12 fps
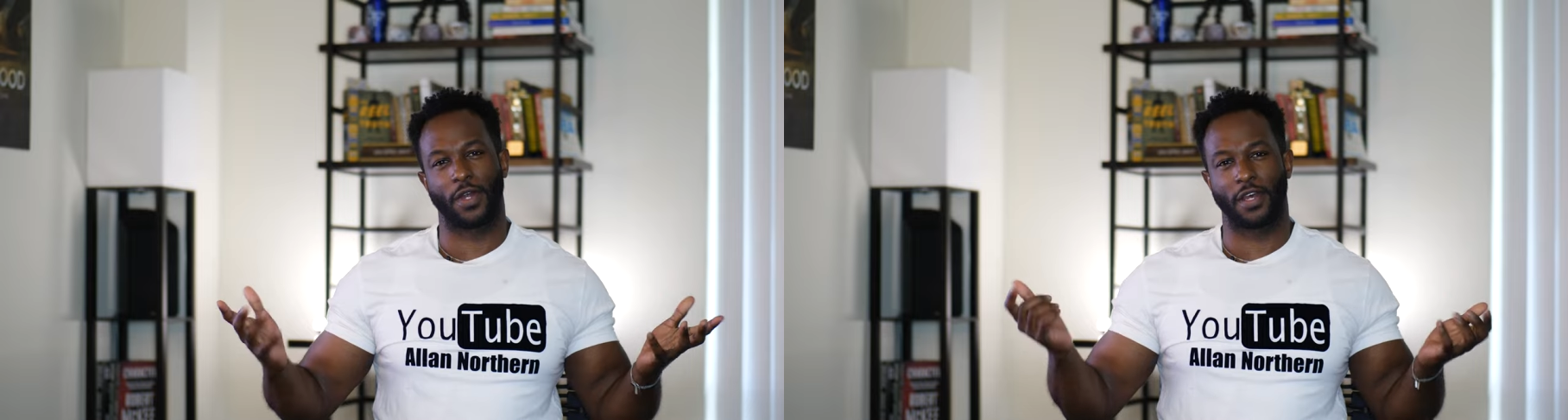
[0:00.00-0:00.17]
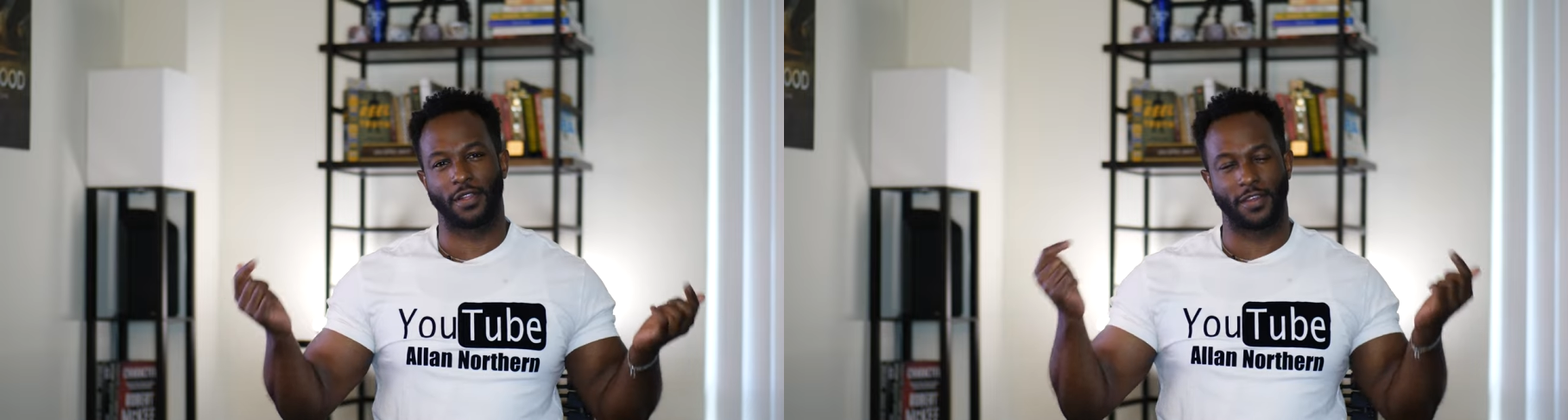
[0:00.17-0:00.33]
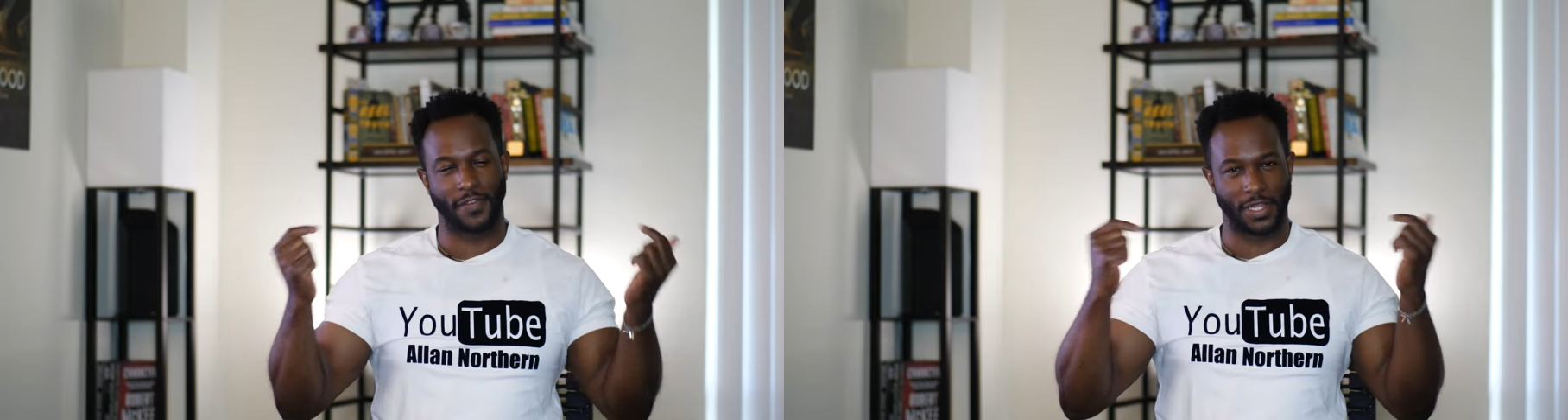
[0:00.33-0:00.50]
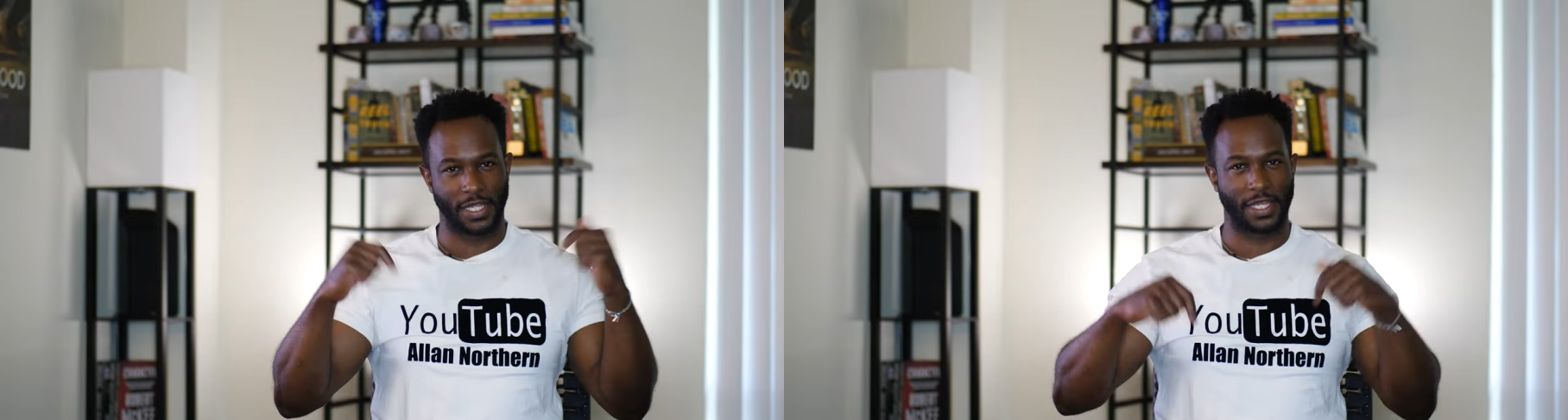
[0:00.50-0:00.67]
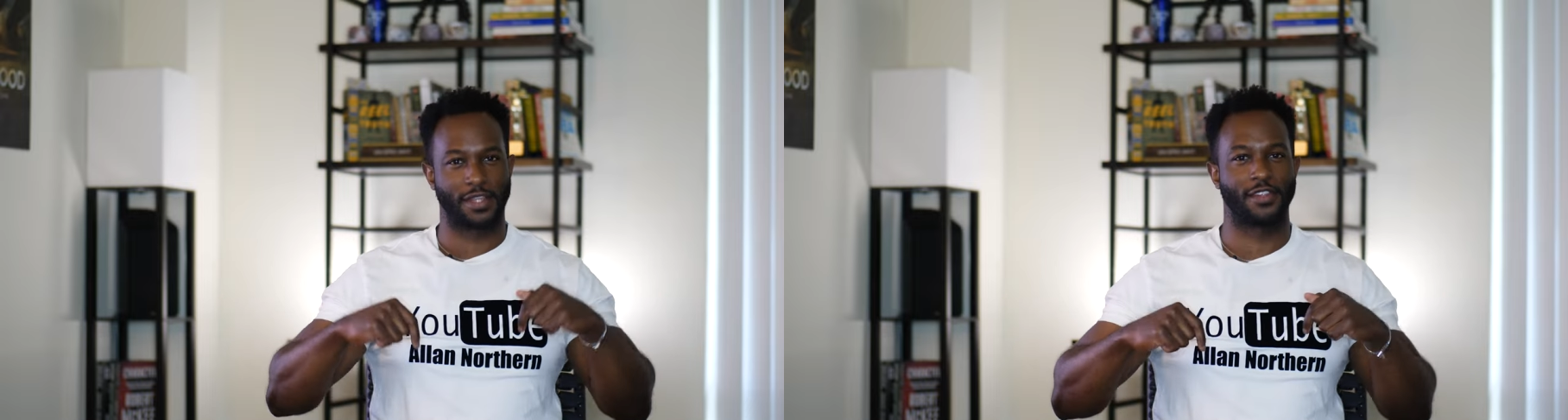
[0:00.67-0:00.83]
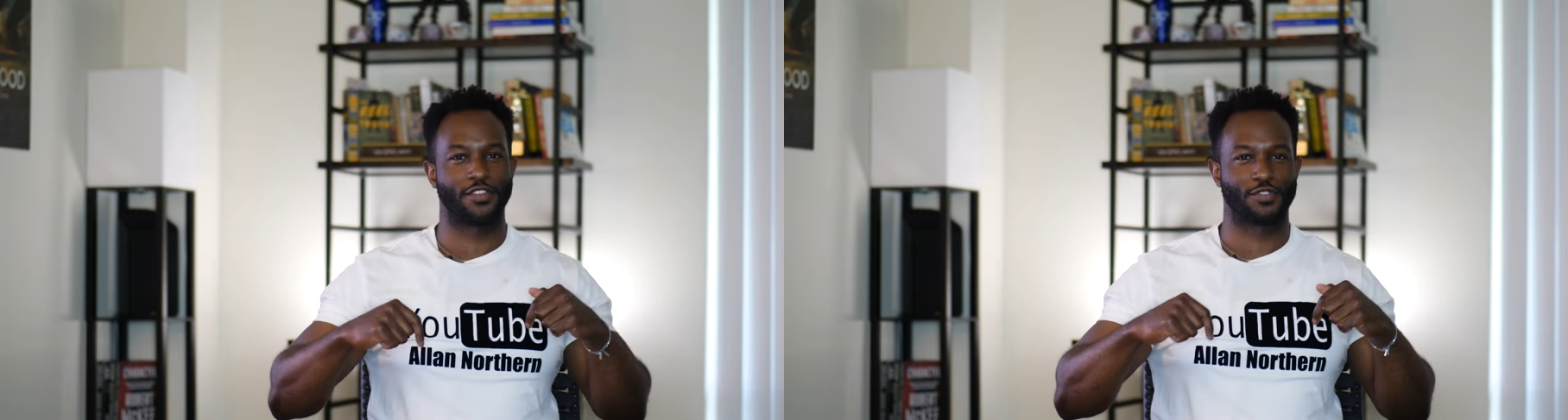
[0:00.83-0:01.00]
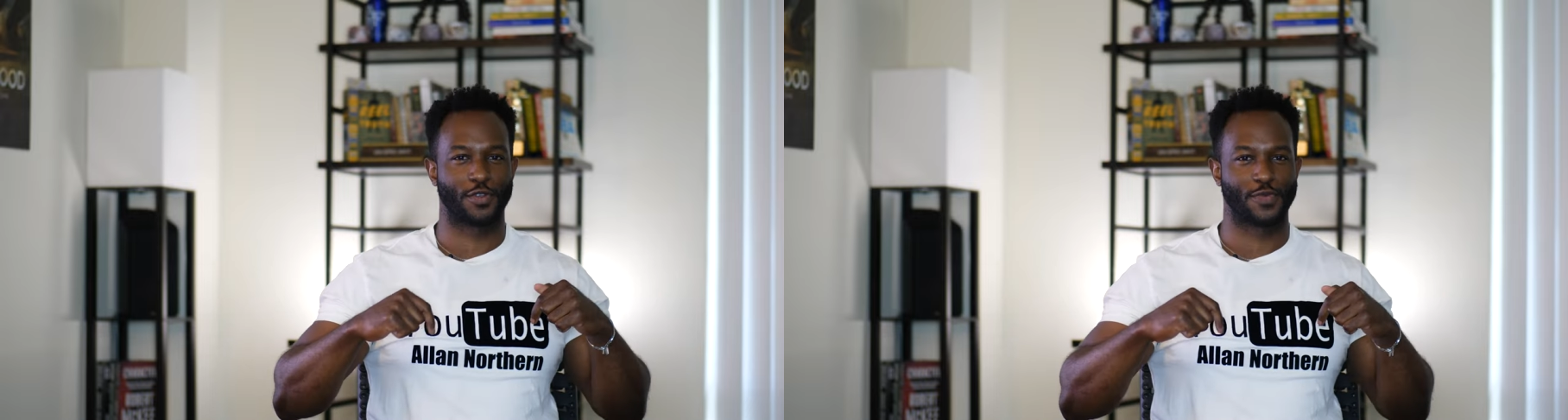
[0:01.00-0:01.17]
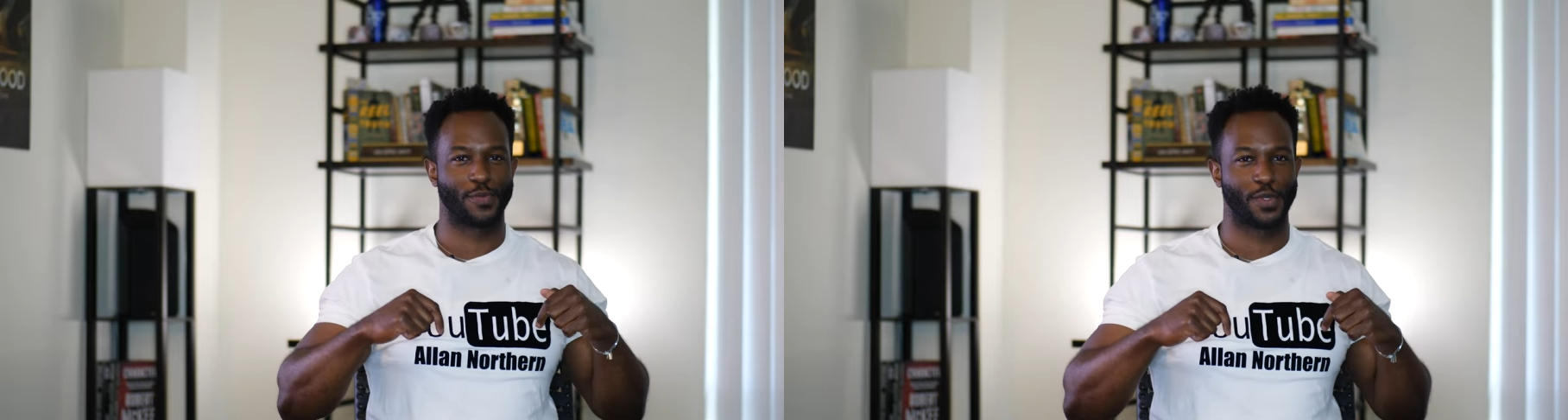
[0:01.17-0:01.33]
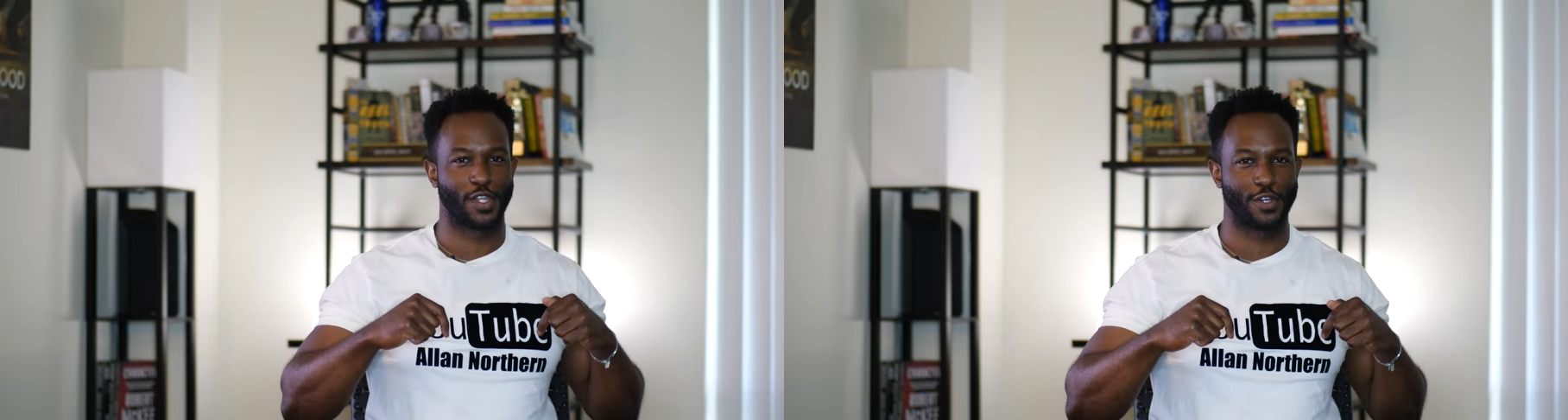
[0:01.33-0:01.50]
I'll leave a link in the description
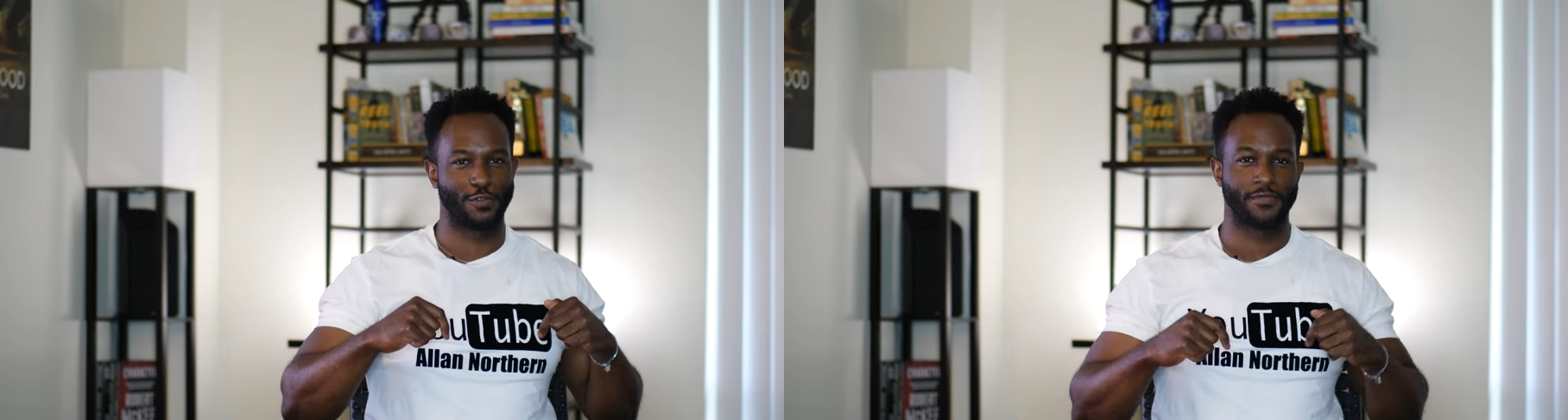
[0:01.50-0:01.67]
below.